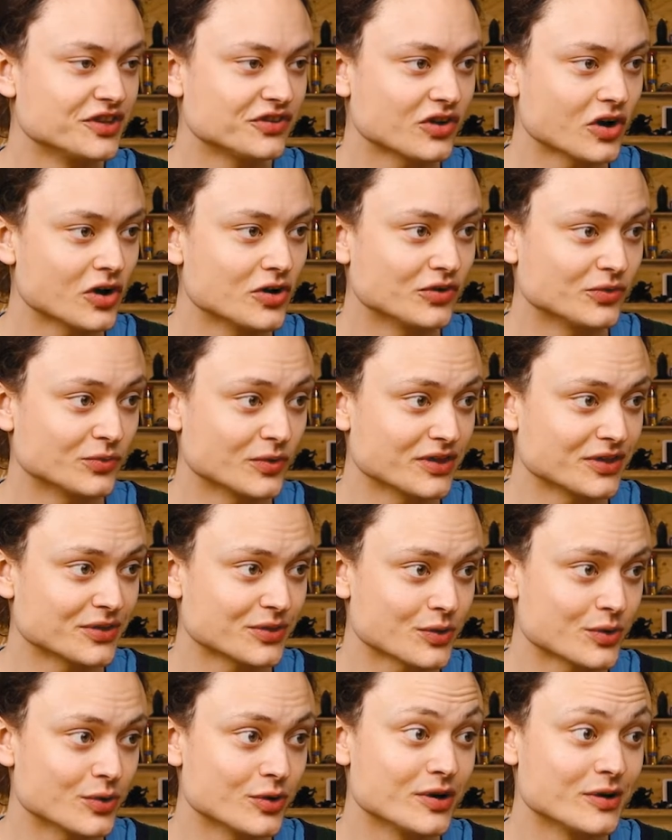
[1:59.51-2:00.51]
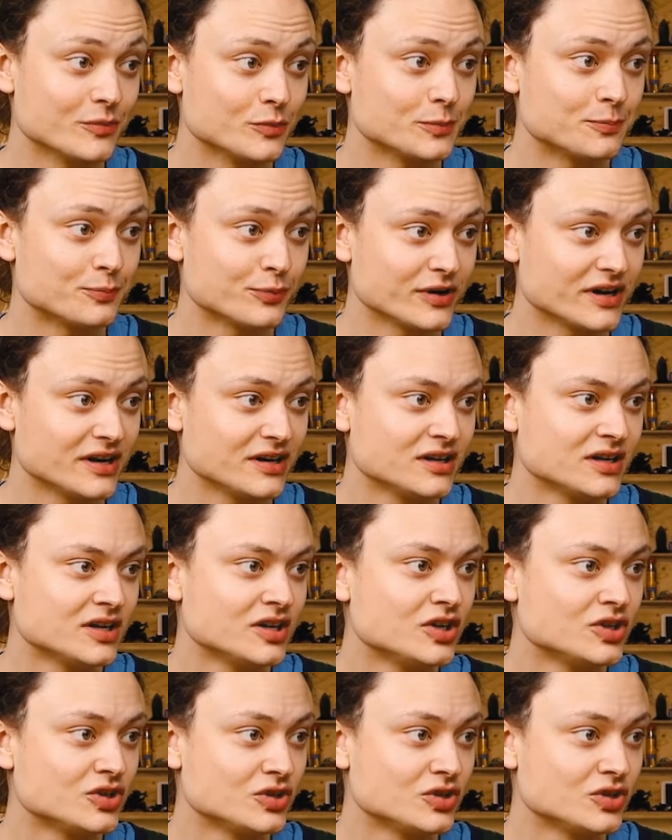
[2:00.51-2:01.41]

this code is run through, it will print